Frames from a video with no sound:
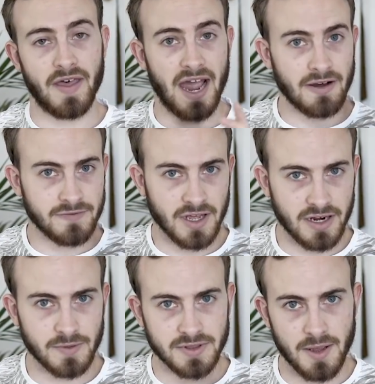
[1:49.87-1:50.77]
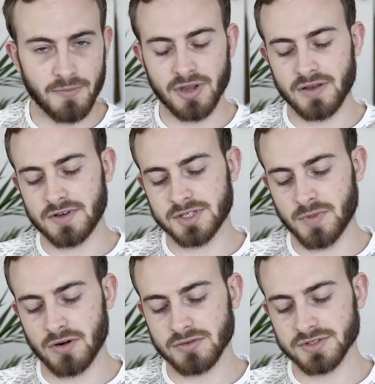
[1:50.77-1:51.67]
They have done it with their previous
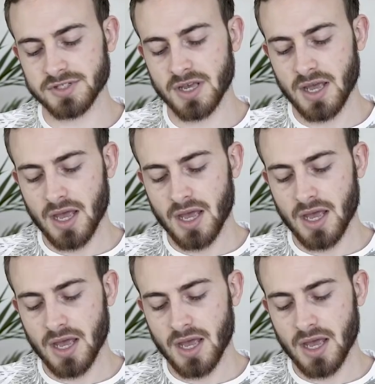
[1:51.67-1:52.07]
models